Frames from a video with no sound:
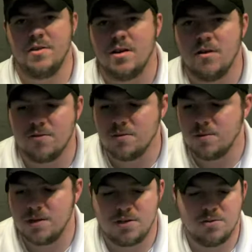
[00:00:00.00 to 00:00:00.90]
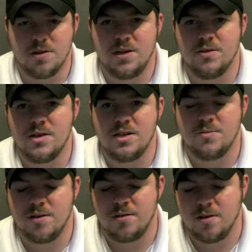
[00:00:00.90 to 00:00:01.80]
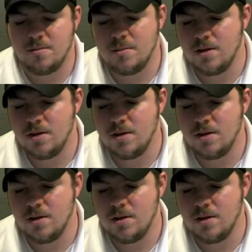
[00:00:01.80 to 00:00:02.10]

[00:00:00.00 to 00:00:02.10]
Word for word: very comfortable. It sort of irritates my thumb.